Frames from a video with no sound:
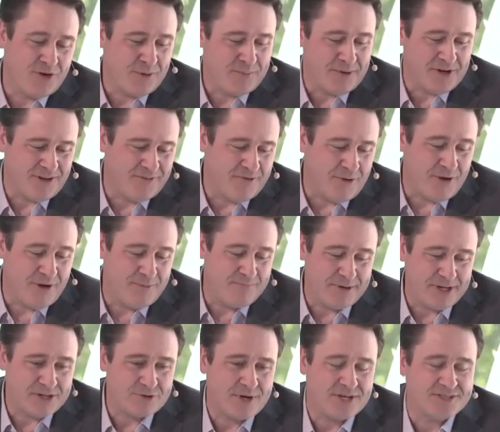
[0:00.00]
in the middle of a
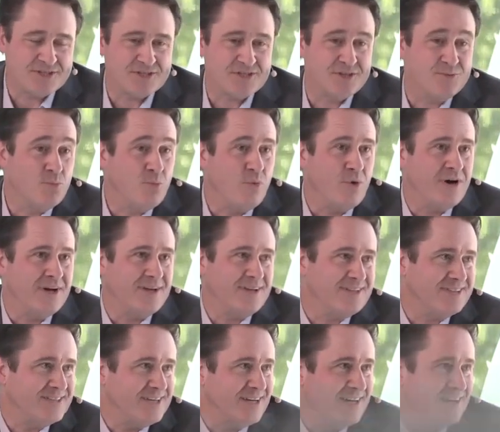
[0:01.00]
big transition.
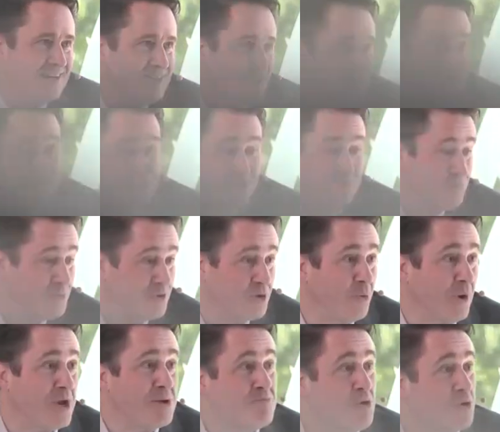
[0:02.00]
You seem
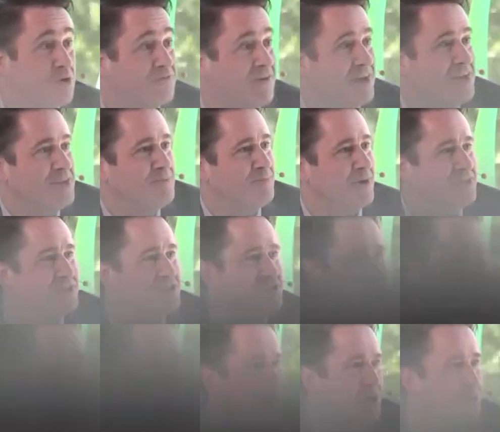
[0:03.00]
quite motivated by this
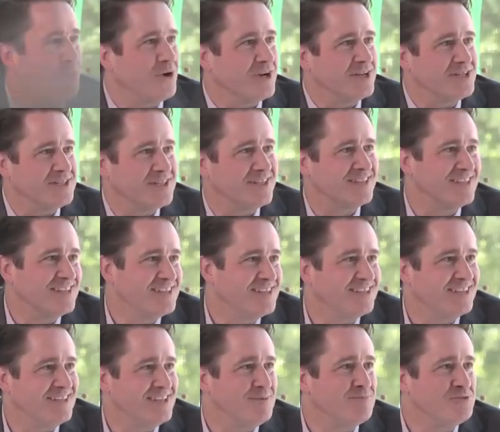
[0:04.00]
journey. What is it
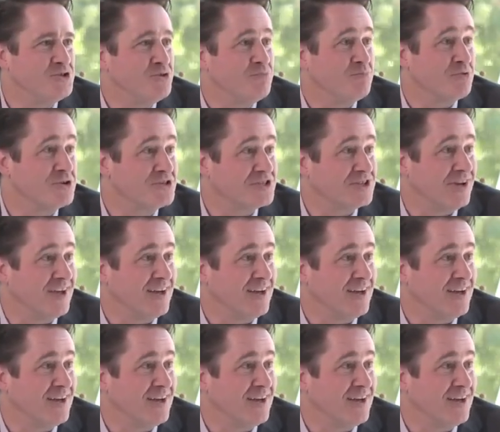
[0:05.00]
that keeps you personally?